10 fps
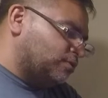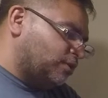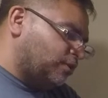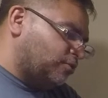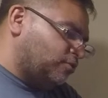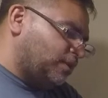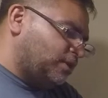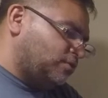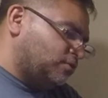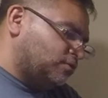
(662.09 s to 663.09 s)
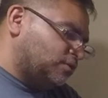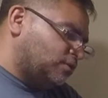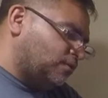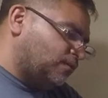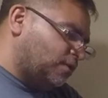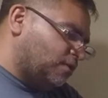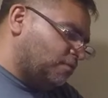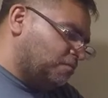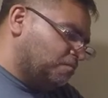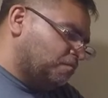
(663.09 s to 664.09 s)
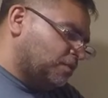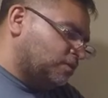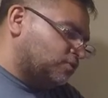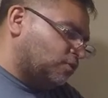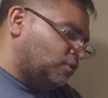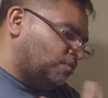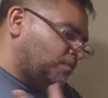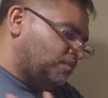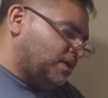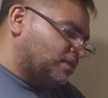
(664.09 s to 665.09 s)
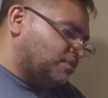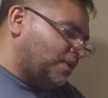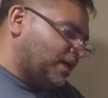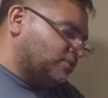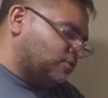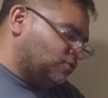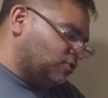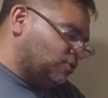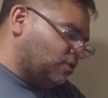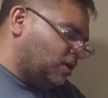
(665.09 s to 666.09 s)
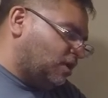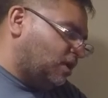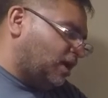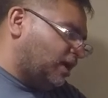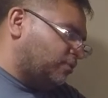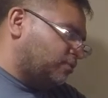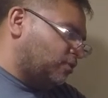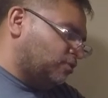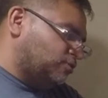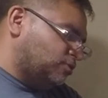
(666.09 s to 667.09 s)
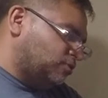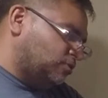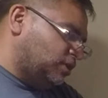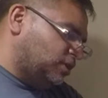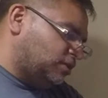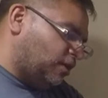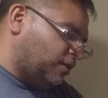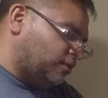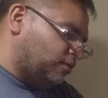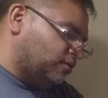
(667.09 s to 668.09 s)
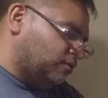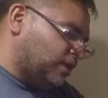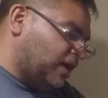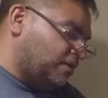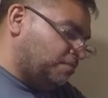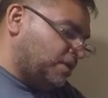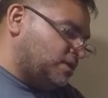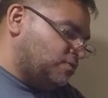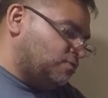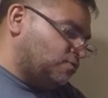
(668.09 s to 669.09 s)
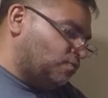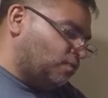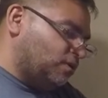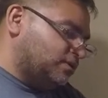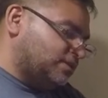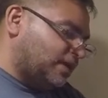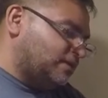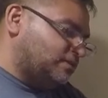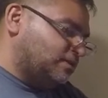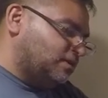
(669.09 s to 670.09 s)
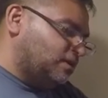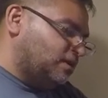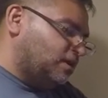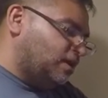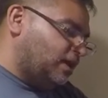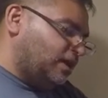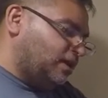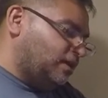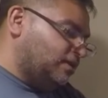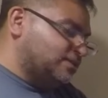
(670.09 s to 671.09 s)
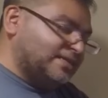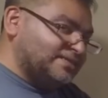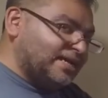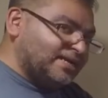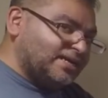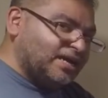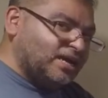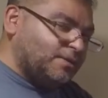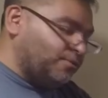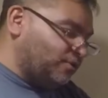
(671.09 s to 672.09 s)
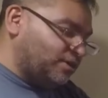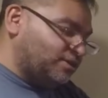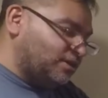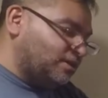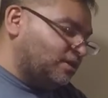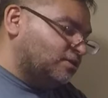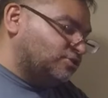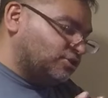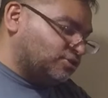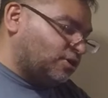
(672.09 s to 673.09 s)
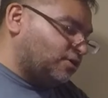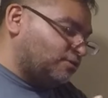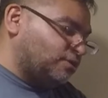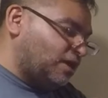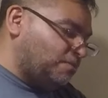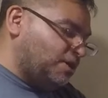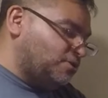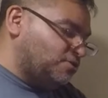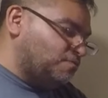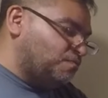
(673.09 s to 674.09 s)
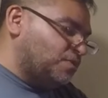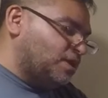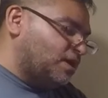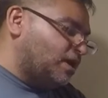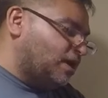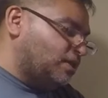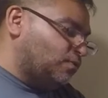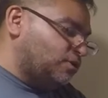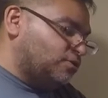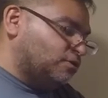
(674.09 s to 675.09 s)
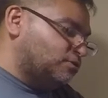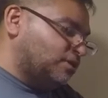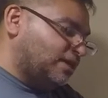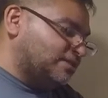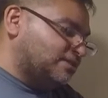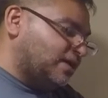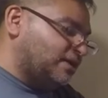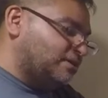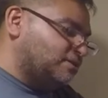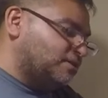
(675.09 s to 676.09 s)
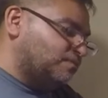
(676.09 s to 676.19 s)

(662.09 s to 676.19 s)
cargo menu using their phone. So me as a passenger, I will go to the cargo.menu site, and it's not .com or anything, just cargo.menu. And then when you go to that site,